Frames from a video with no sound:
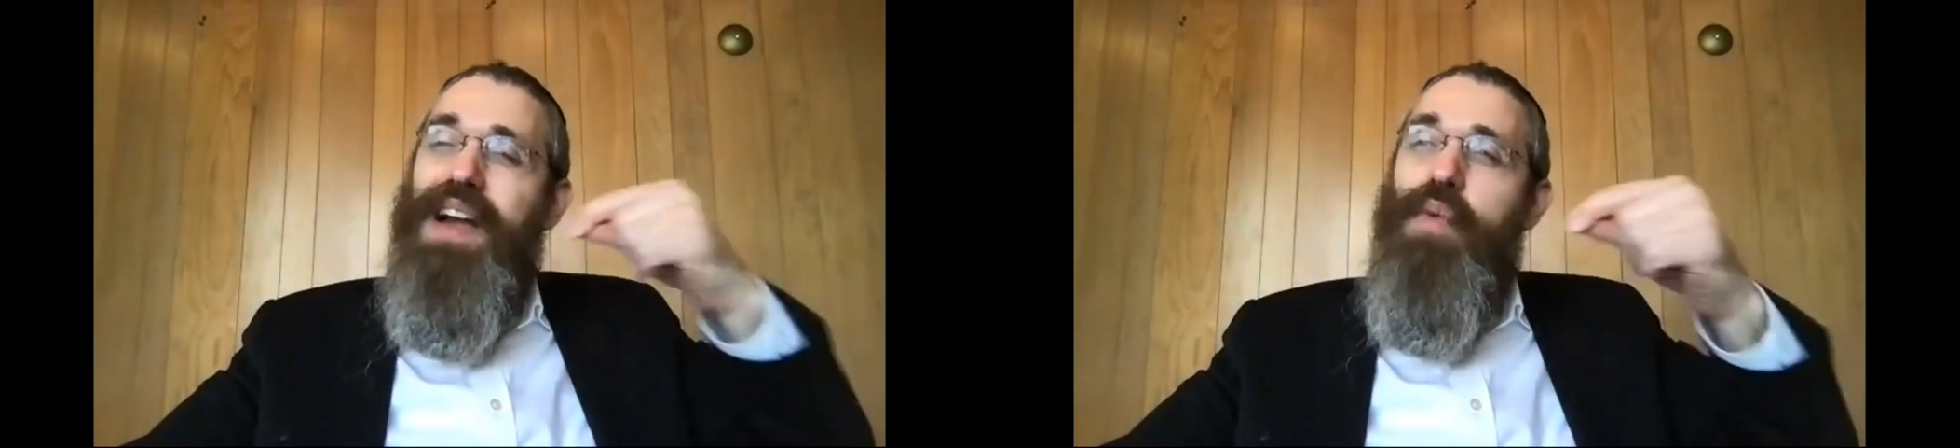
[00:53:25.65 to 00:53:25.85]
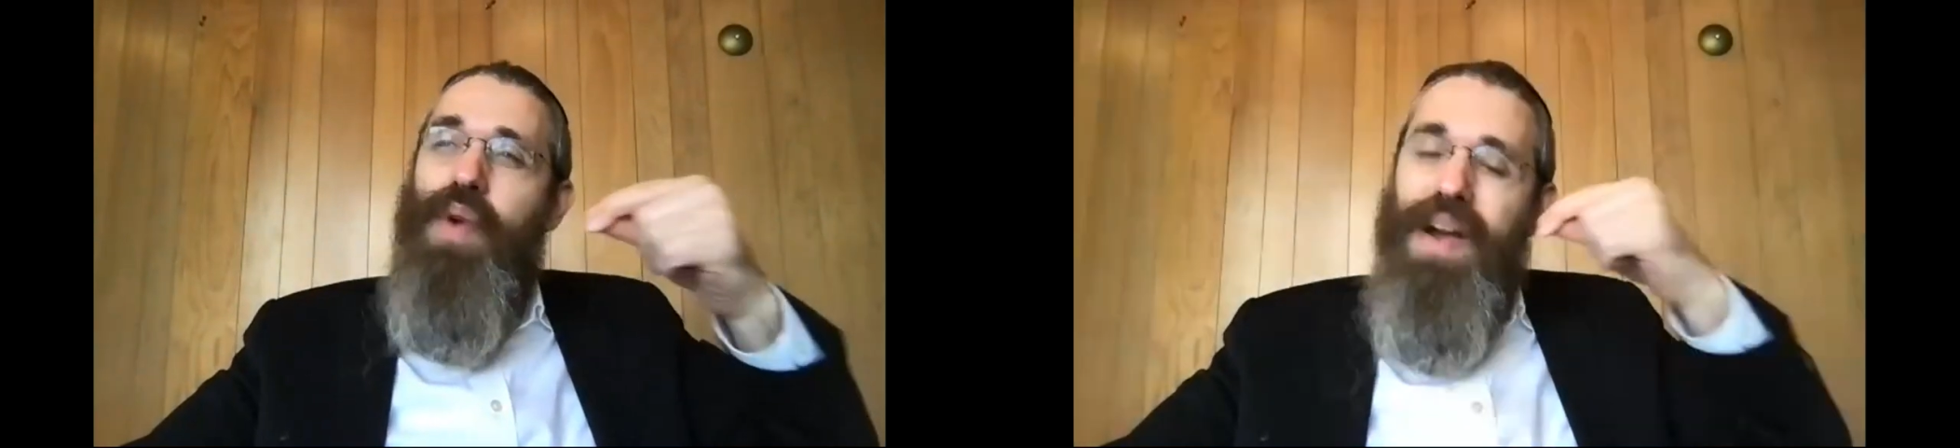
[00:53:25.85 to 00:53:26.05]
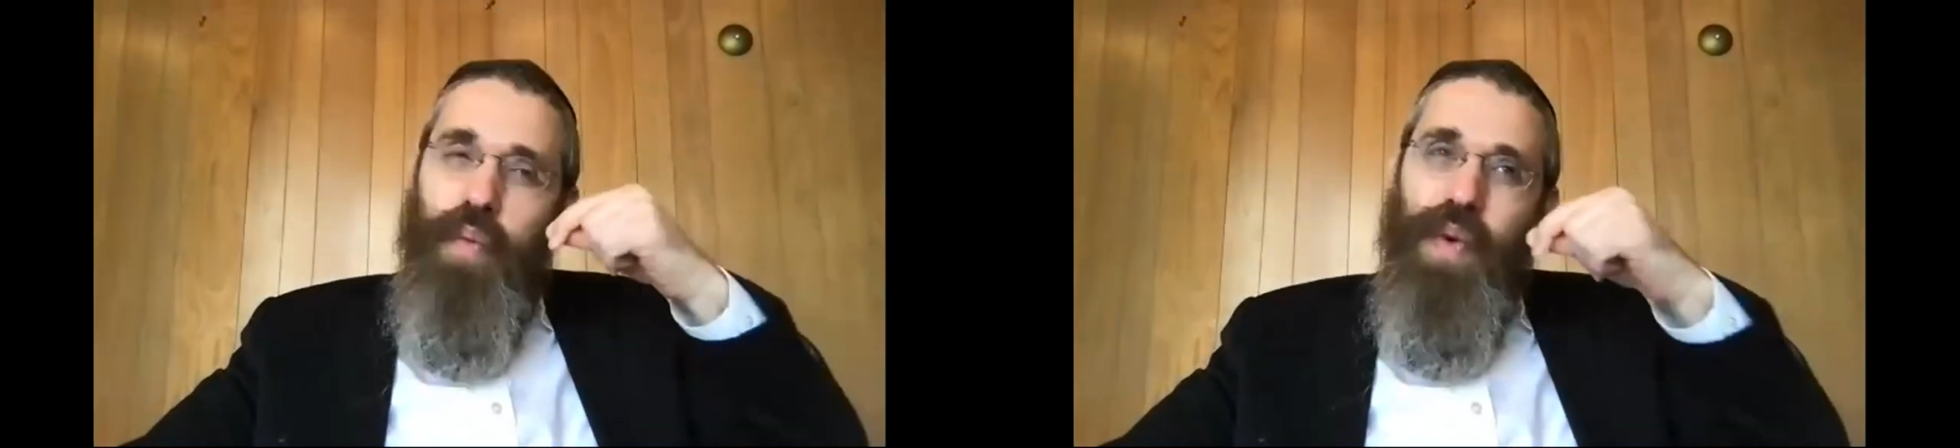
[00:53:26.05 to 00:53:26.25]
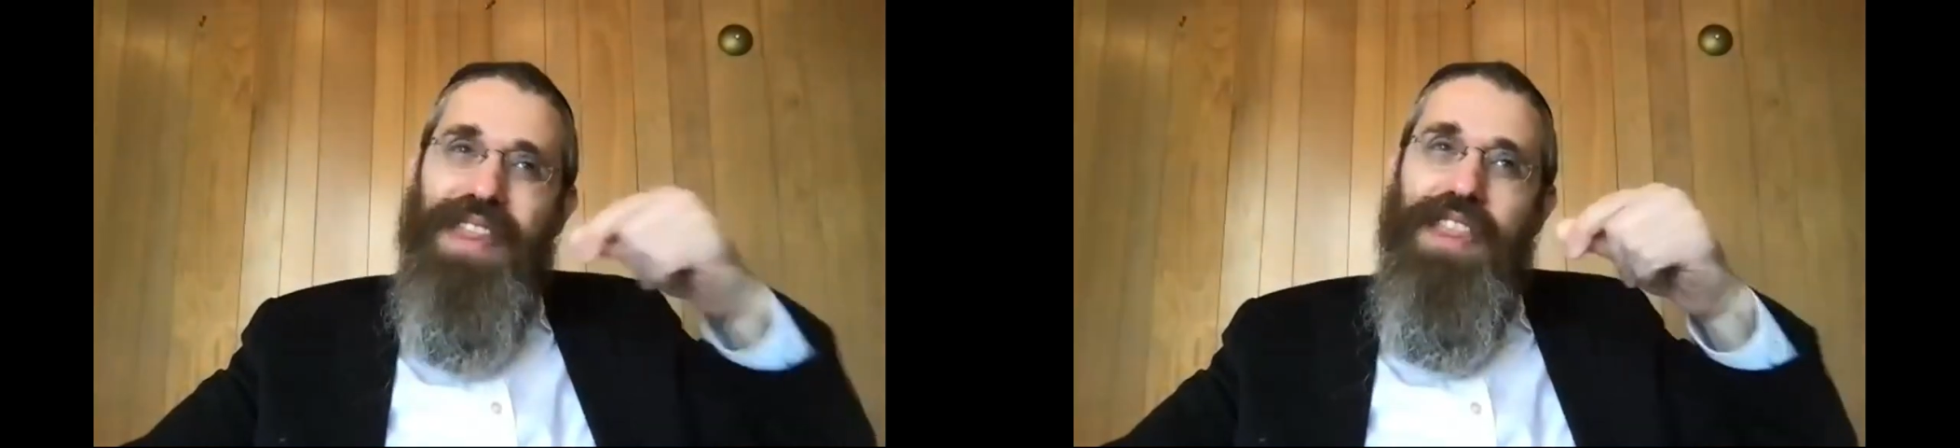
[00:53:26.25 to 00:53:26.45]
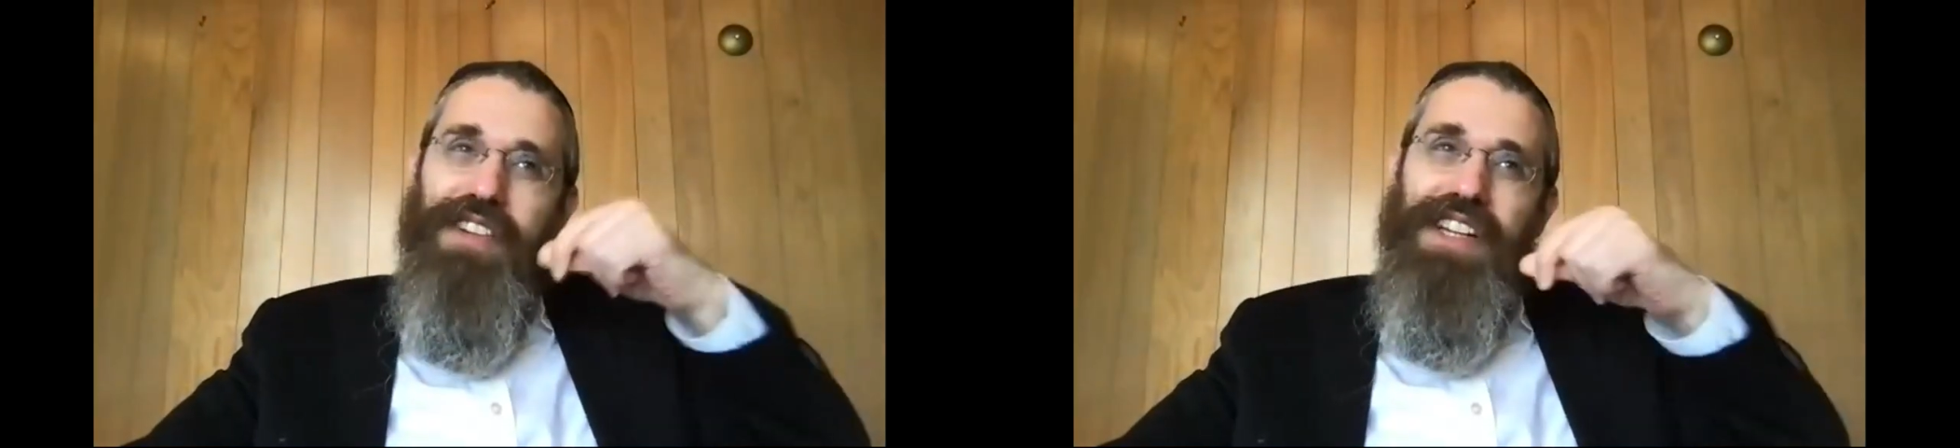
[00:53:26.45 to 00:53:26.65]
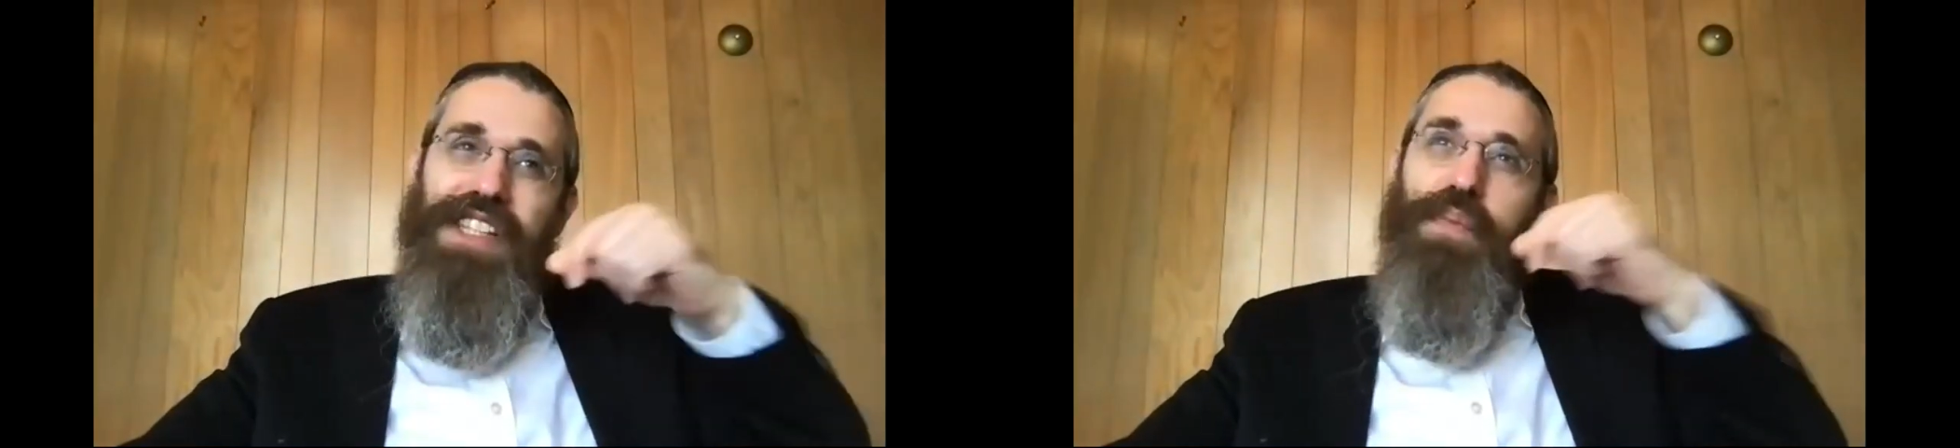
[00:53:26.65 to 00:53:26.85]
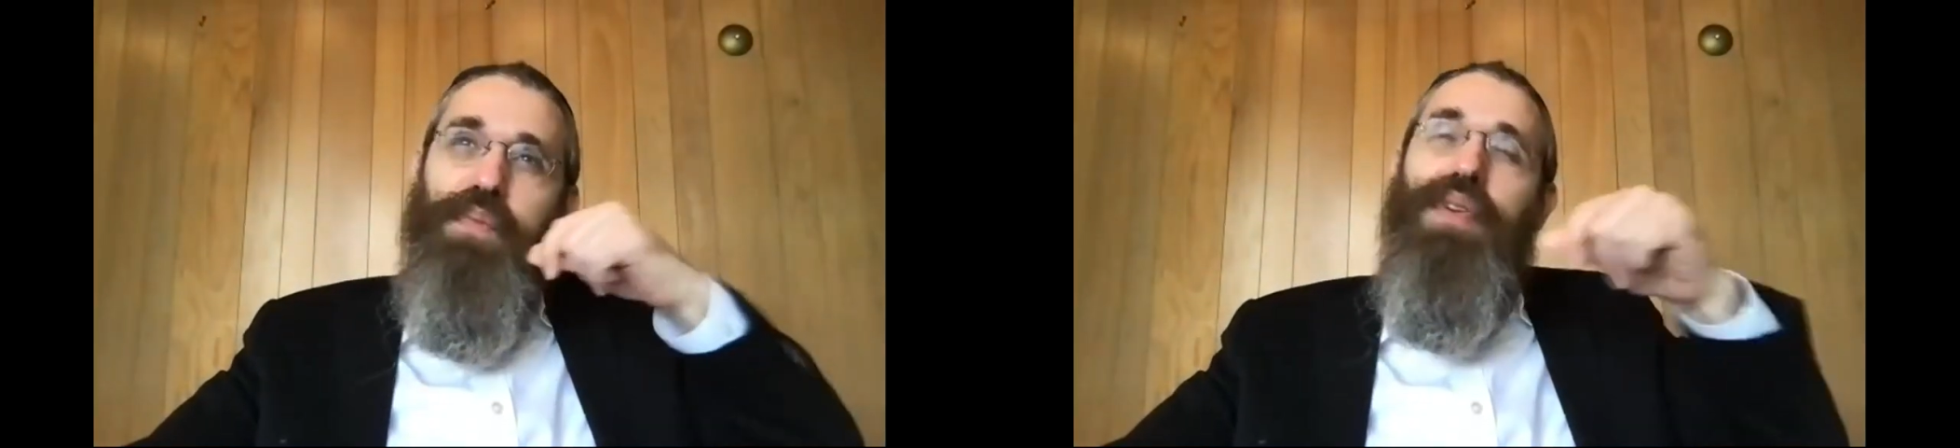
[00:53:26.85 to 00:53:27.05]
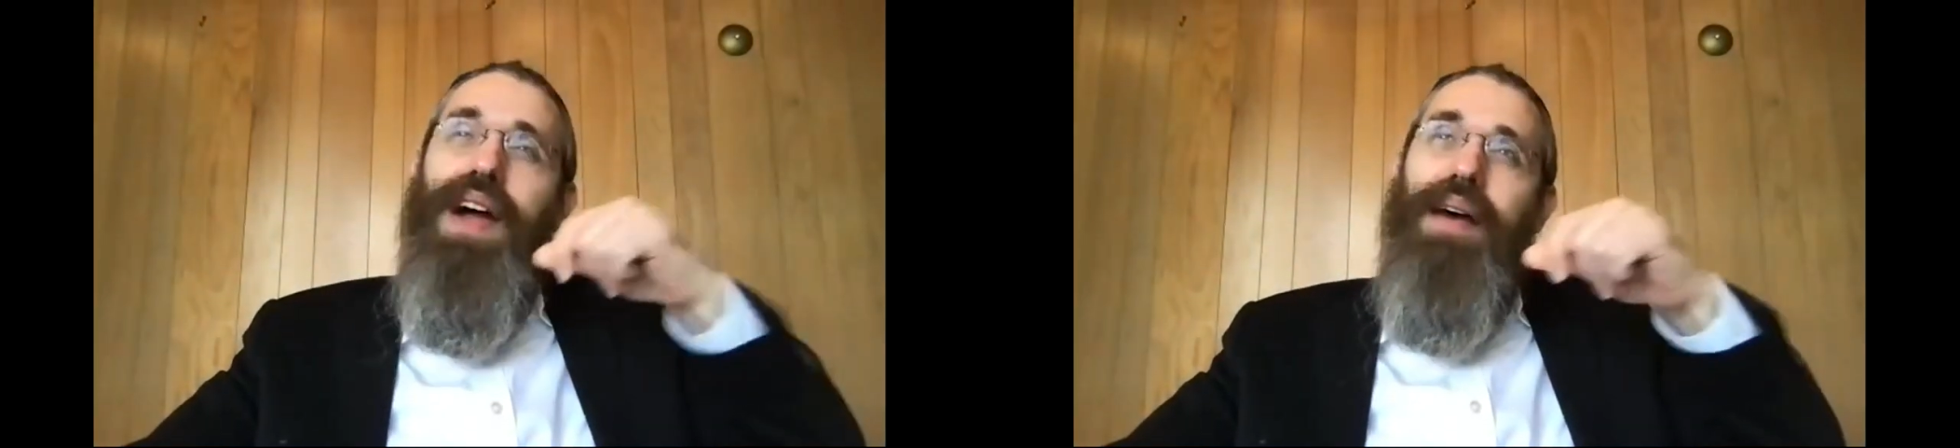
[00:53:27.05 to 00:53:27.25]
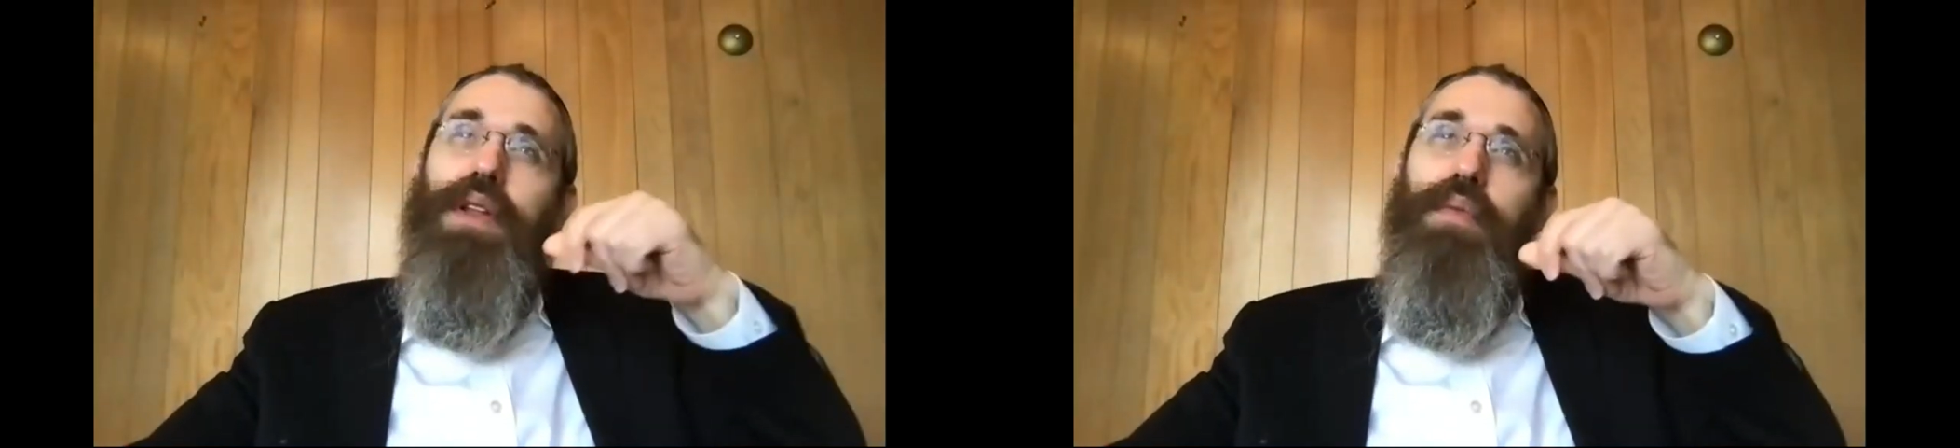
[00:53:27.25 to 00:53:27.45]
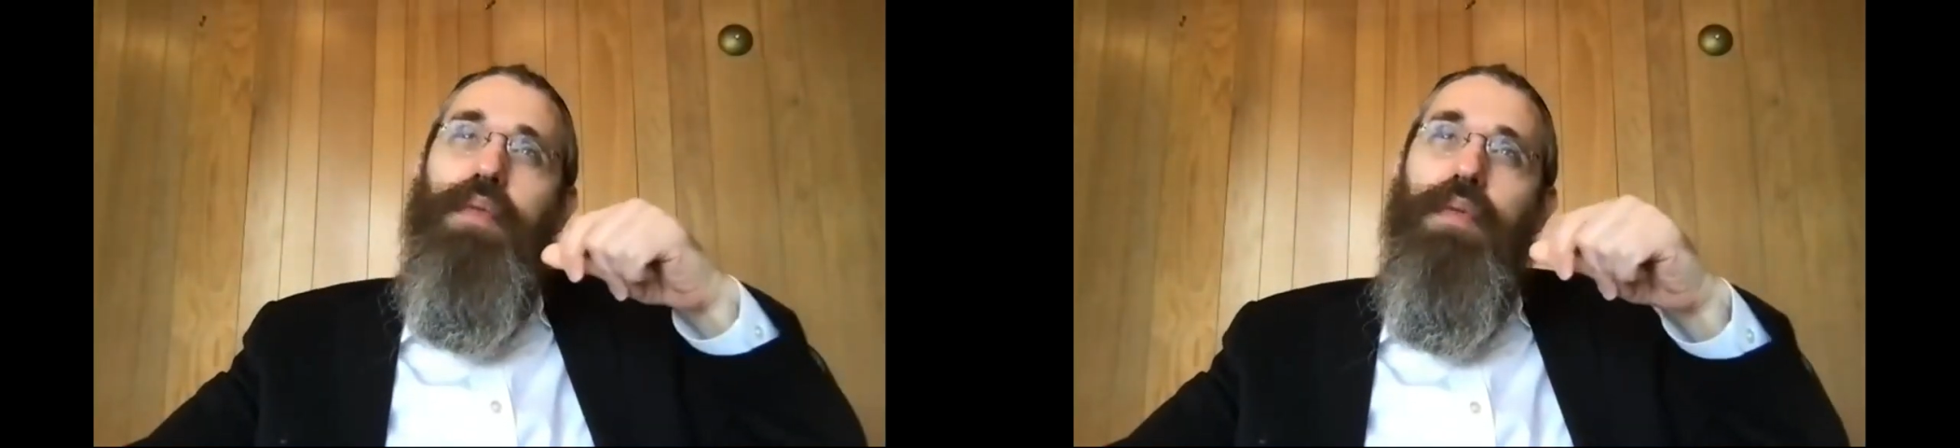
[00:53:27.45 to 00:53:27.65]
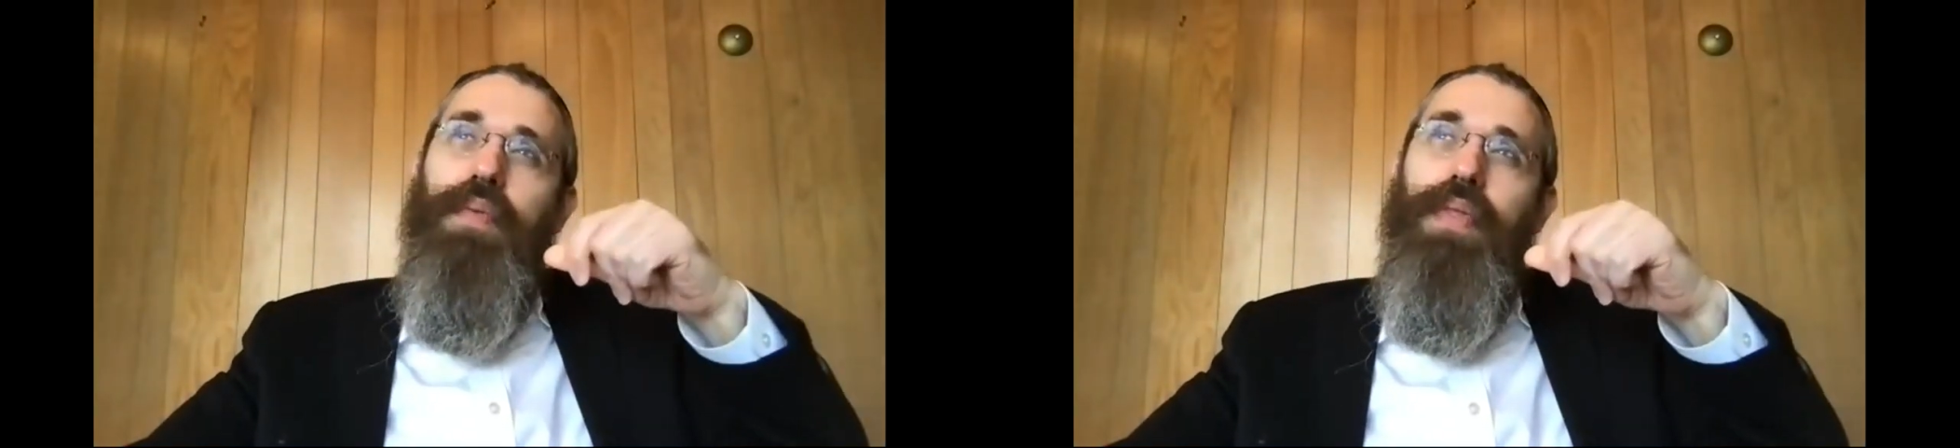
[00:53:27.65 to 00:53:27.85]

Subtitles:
there is a problem,